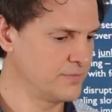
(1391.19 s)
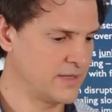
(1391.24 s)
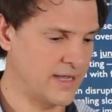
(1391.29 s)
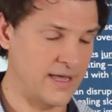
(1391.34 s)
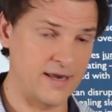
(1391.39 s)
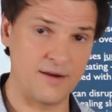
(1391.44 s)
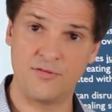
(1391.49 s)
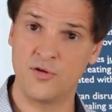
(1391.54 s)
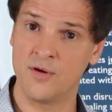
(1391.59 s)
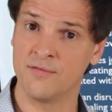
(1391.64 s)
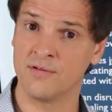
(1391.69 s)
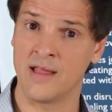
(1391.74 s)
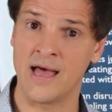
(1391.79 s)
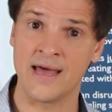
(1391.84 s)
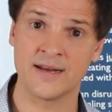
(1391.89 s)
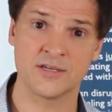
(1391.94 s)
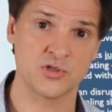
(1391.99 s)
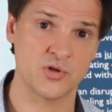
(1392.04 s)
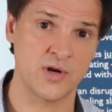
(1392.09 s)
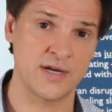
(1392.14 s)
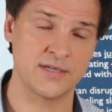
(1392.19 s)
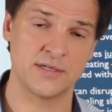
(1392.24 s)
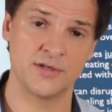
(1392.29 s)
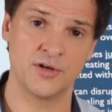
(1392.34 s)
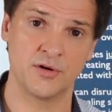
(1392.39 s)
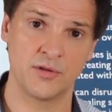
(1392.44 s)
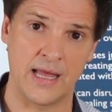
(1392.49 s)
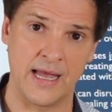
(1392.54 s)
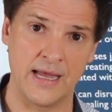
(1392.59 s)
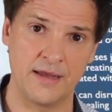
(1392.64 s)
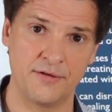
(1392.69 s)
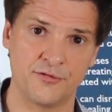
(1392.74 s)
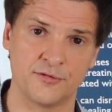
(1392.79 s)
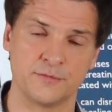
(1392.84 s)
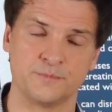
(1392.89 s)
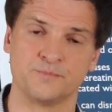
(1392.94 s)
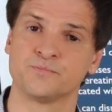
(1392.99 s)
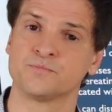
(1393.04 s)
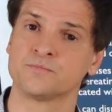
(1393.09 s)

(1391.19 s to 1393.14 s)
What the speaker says: And if you have a lot of stress in your life,